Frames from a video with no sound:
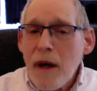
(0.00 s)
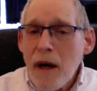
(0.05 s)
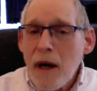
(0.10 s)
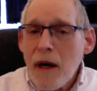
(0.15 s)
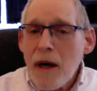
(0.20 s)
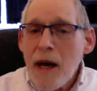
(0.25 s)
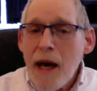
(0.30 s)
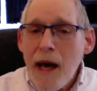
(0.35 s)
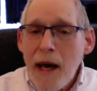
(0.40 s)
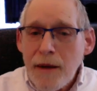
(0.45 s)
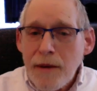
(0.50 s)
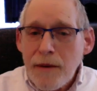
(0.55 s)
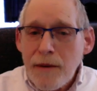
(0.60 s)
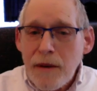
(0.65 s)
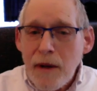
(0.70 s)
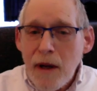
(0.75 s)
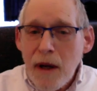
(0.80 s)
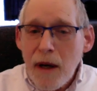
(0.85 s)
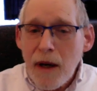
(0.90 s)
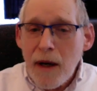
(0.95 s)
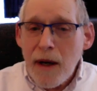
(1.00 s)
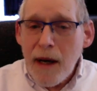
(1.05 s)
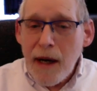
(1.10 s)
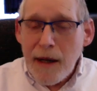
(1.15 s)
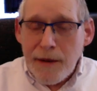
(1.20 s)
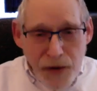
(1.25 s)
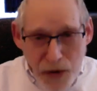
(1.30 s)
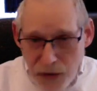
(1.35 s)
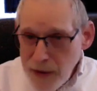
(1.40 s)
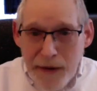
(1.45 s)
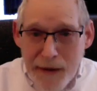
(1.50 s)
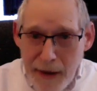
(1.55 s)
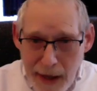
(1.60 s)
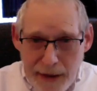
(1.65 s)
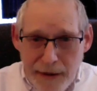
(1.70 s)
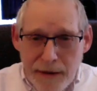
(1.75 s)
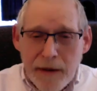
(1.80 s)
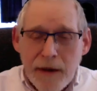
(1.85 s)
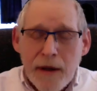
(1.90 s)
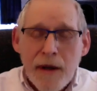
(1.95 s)
to the
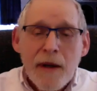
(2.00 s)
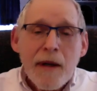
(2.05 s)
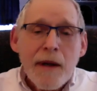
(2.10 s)
end."